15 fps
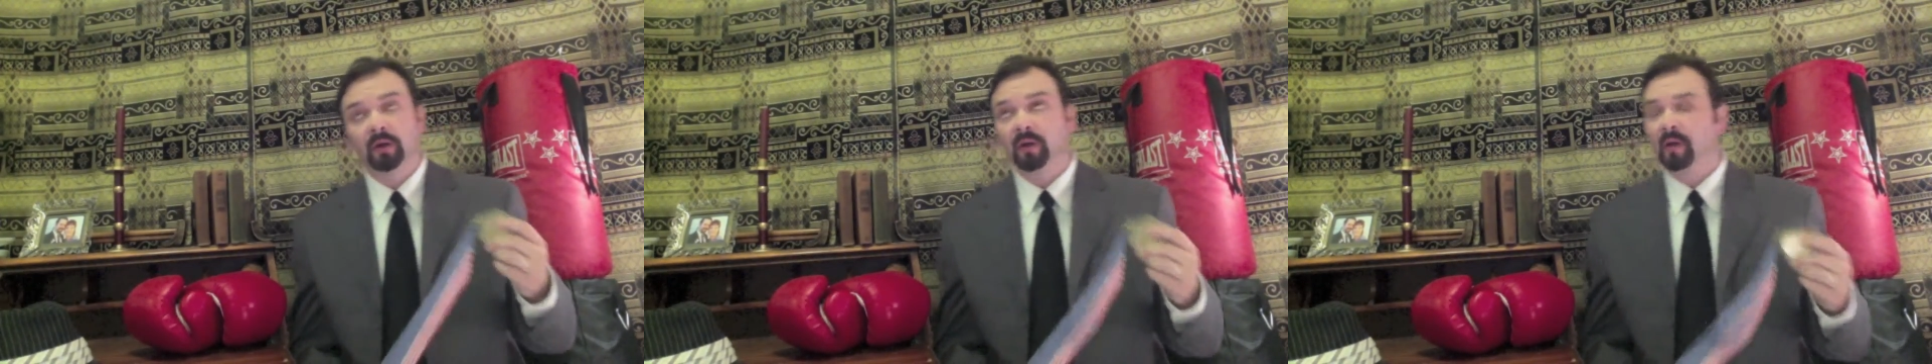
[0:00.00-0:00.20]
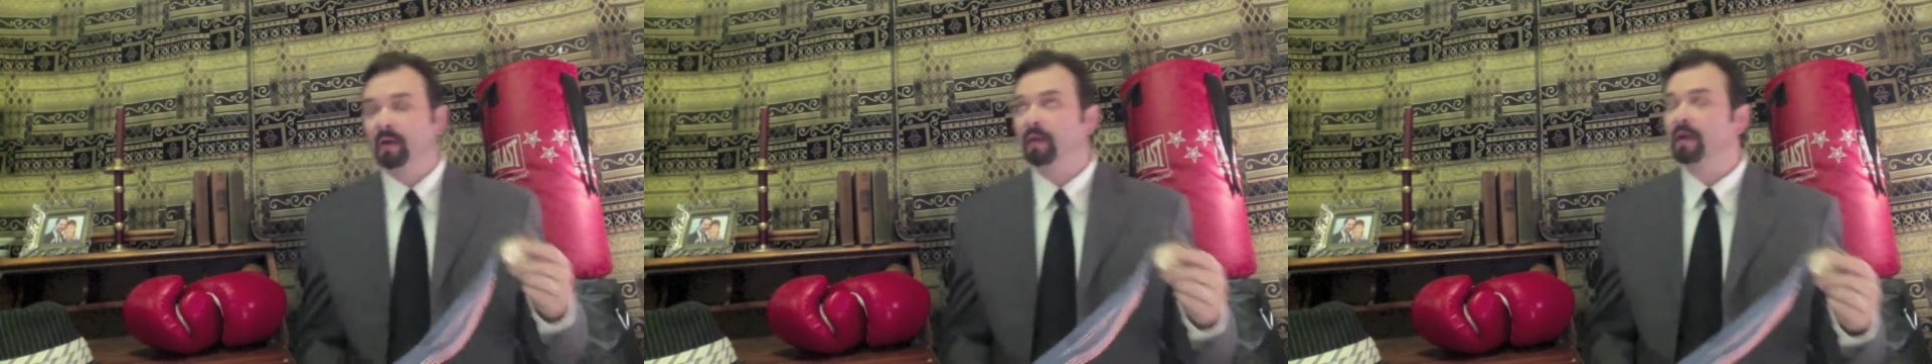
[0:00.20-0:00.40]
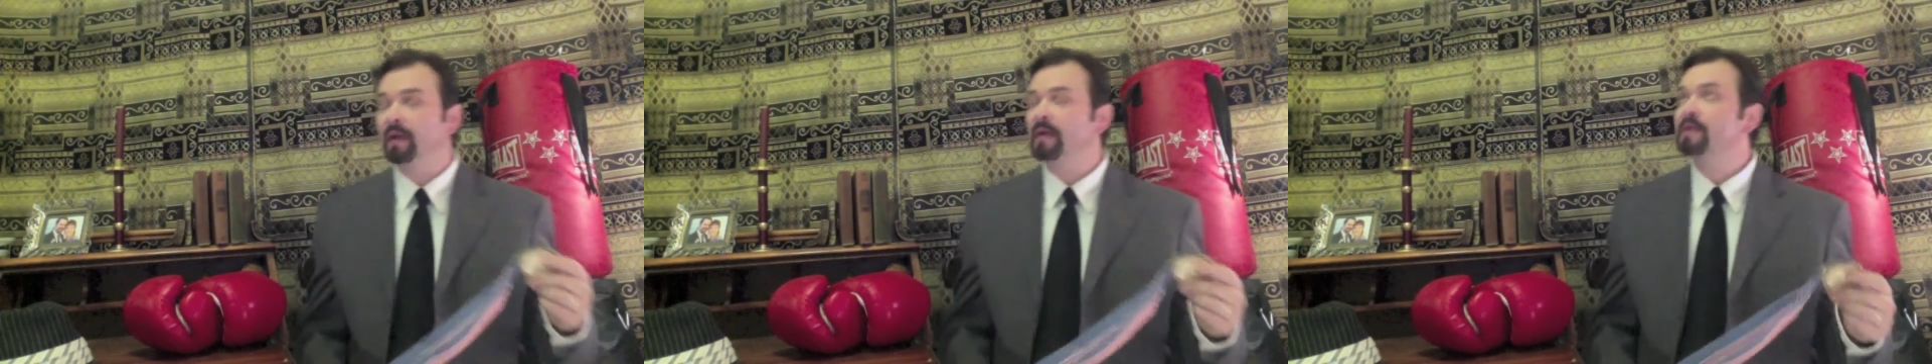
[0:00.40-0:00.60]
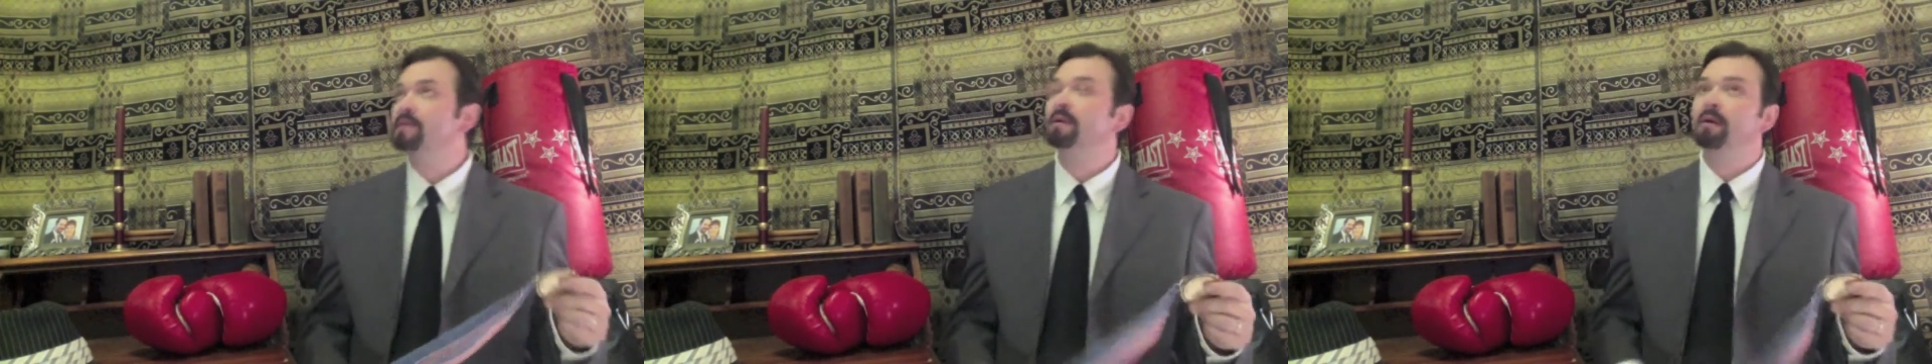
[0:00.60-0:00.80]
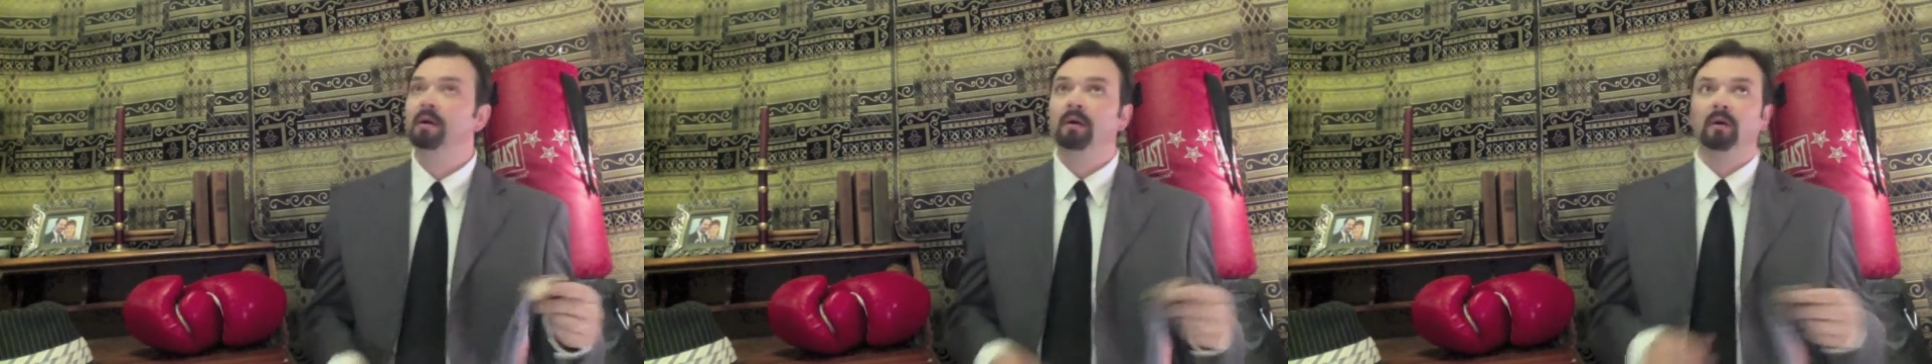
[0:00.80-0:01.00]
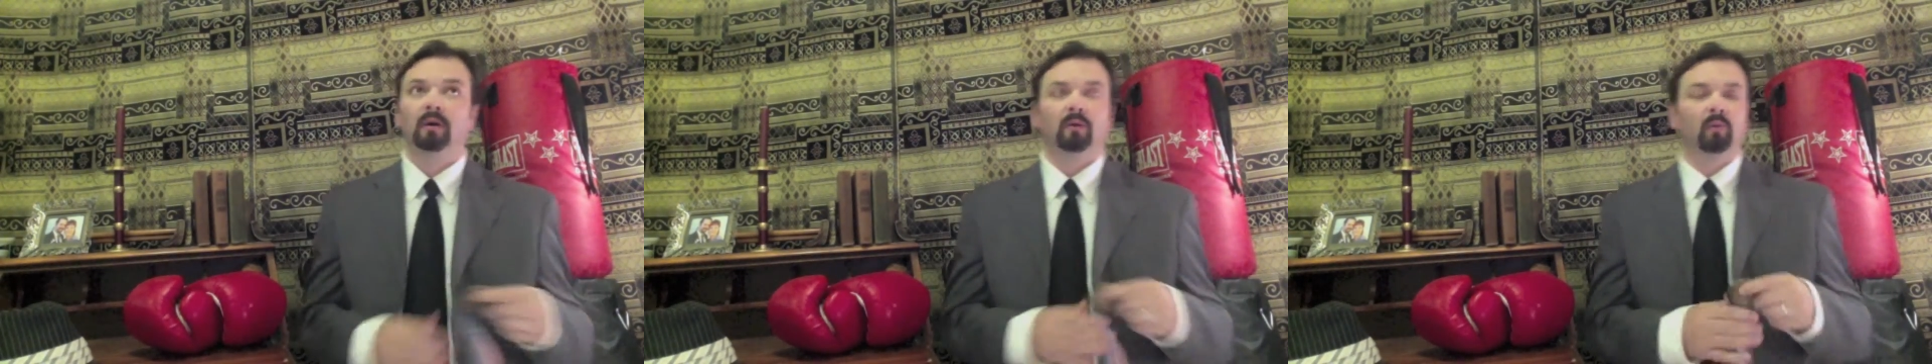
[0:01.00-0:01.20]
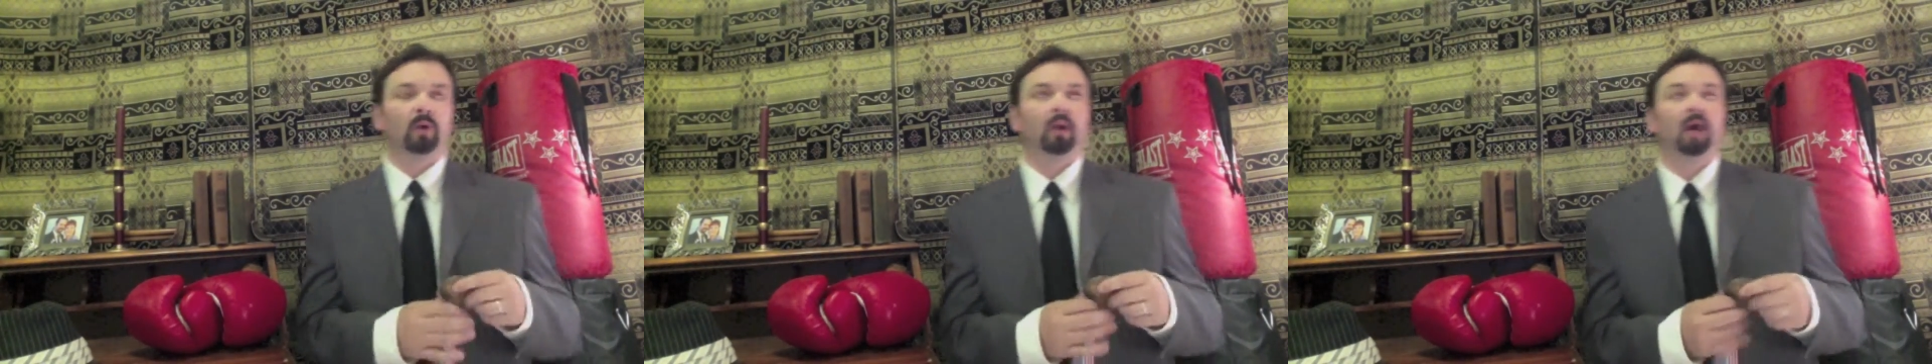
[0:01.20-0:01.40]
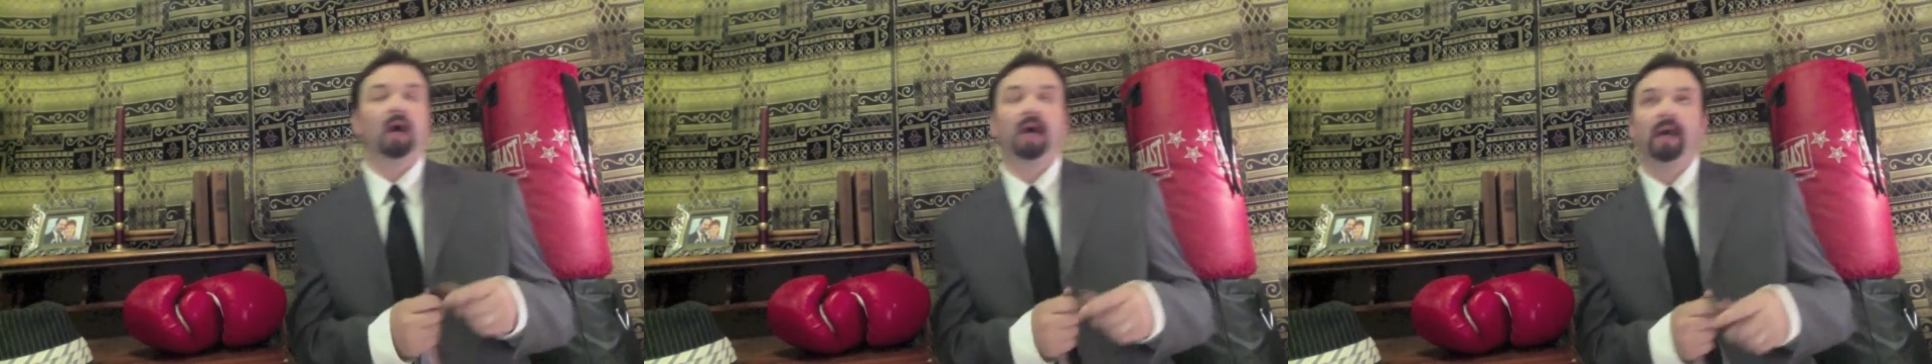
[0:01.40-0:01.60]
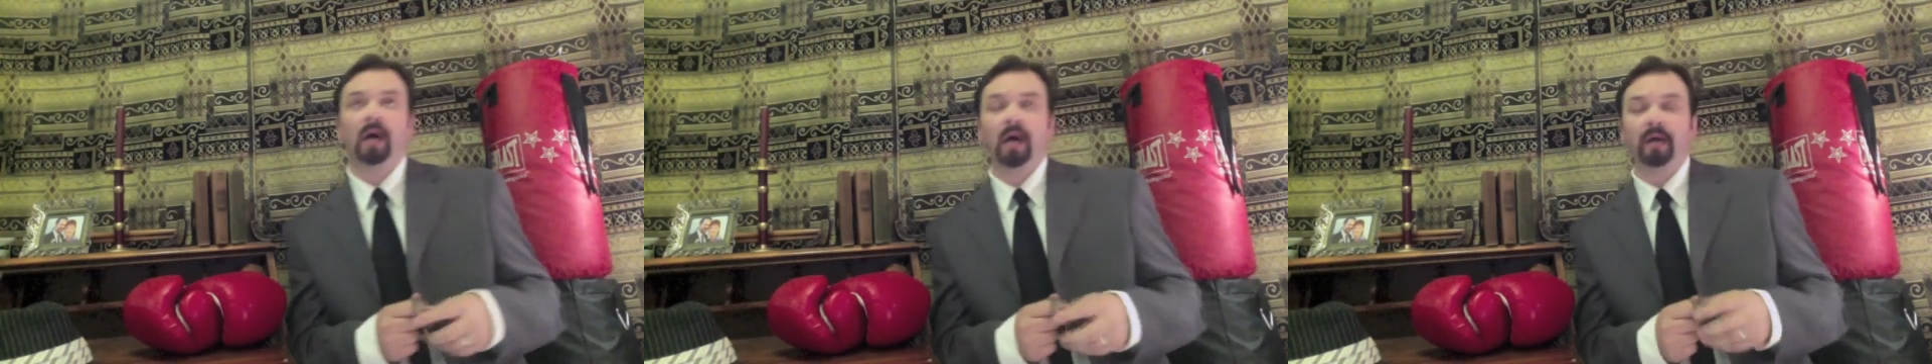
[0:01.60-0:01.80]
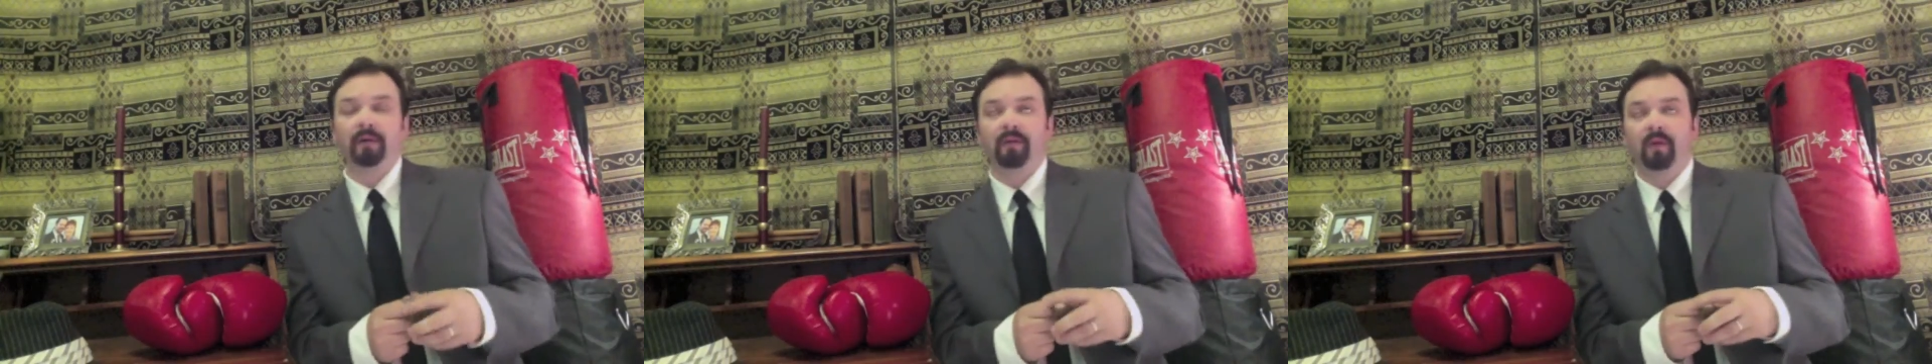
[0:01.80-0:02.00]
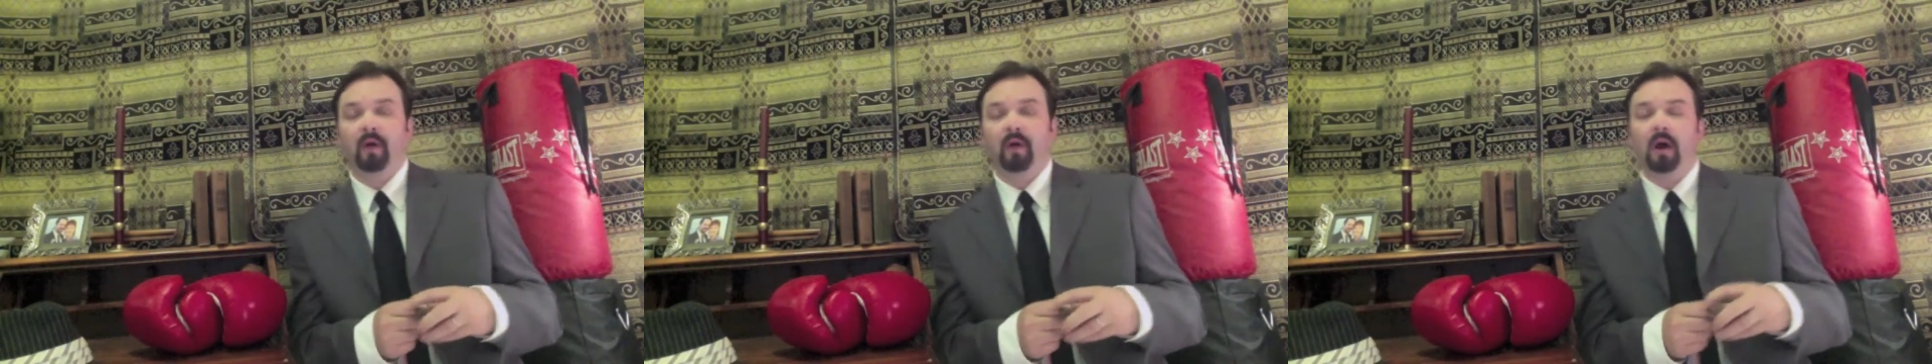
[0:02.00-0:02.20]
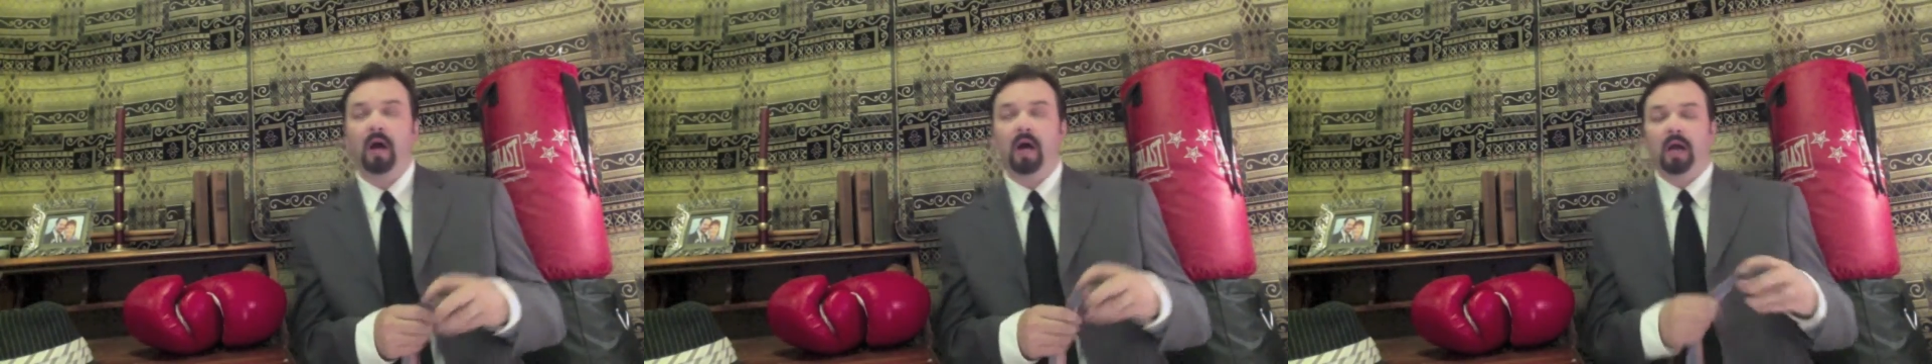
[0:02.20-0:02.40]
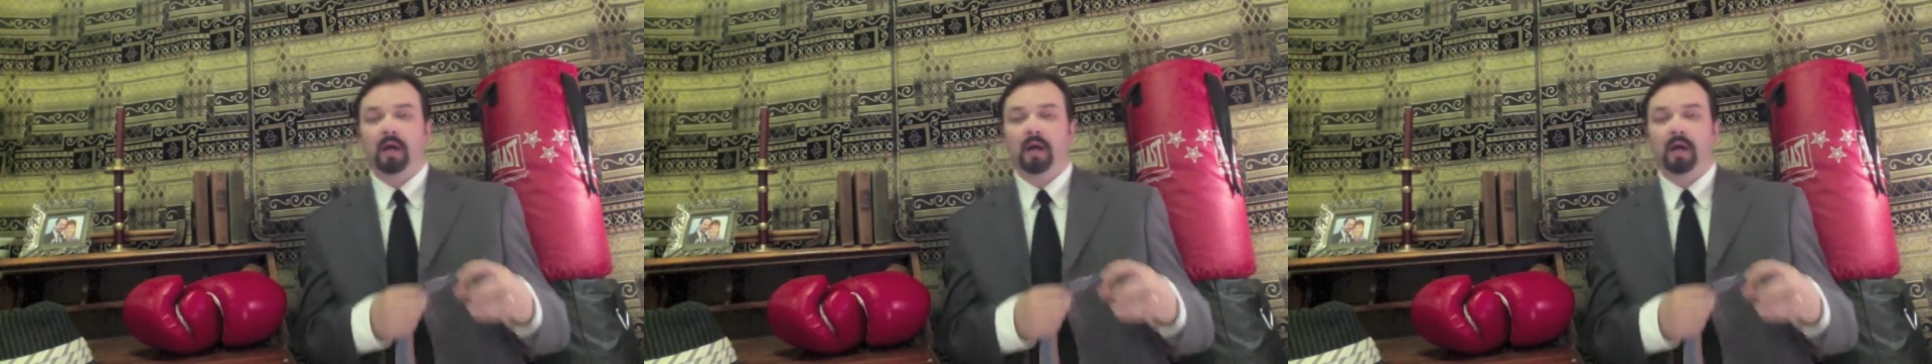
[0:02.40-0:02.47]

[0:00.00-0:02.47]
like this. Well, I thought.